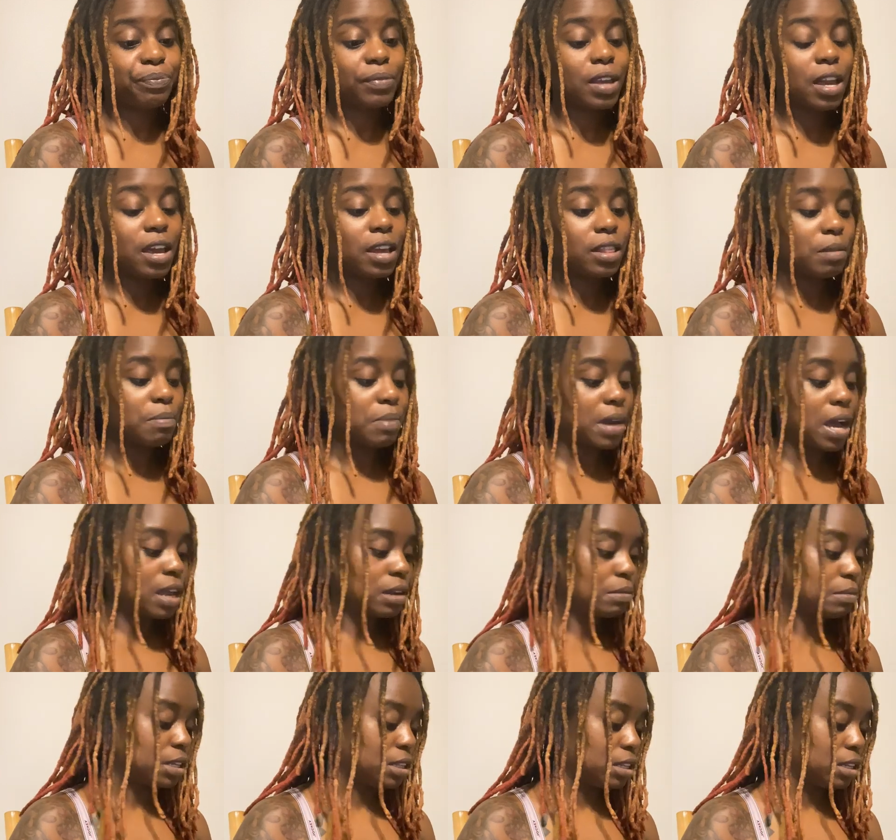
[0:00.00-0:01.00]
At the
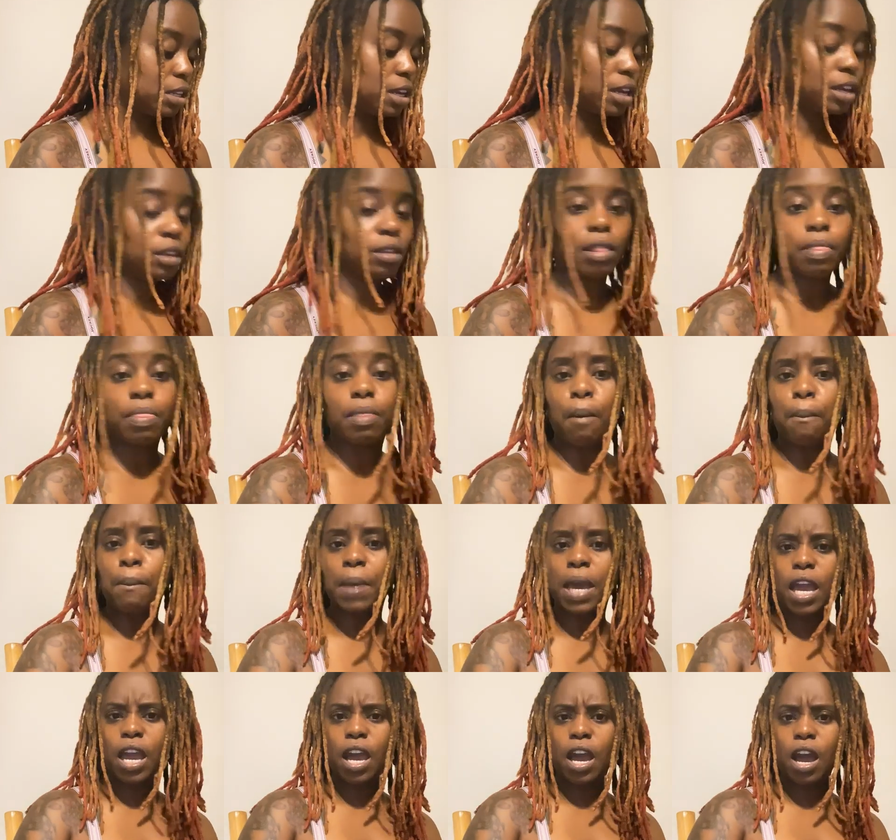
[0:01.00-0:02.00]
bottom of the deck, the
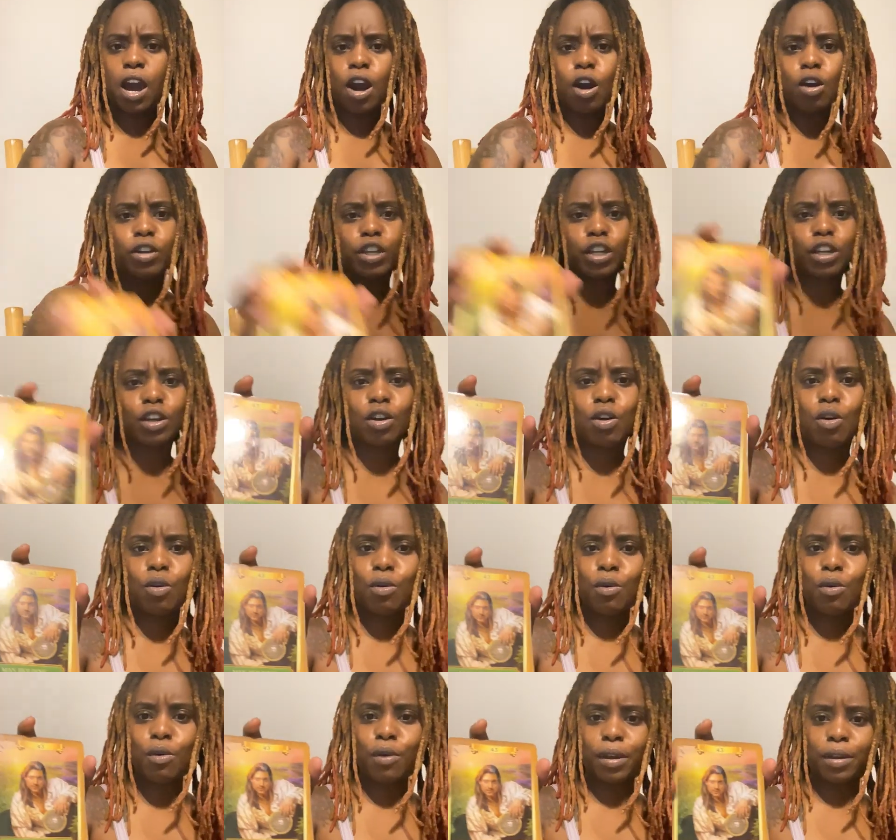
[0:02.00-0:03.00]
man holding a
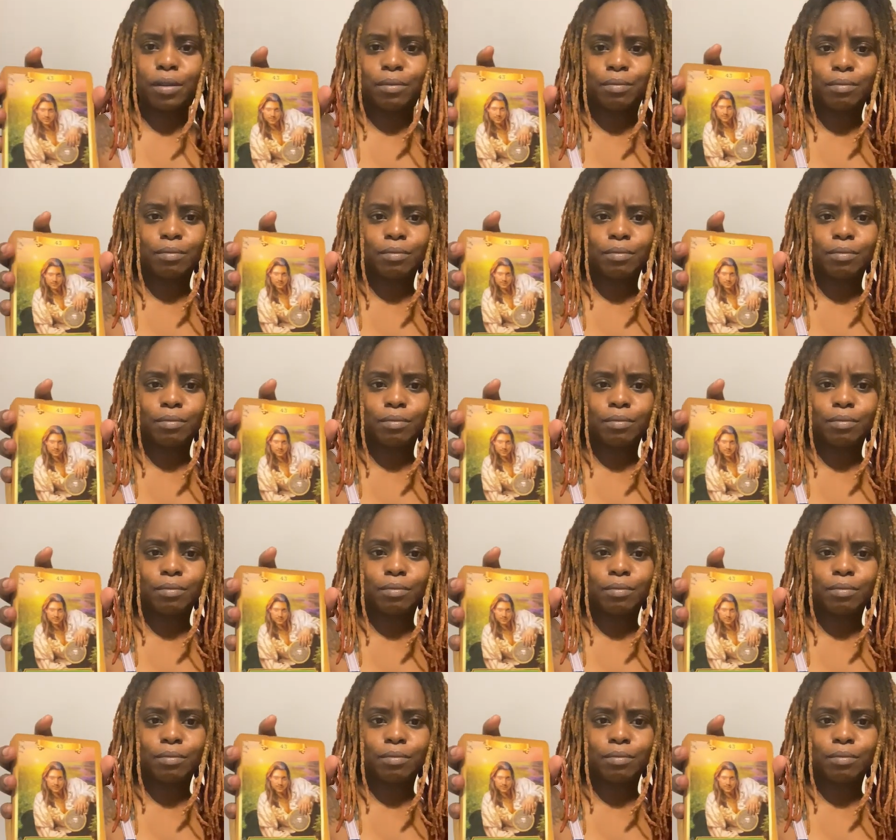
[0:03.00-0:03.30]
coin.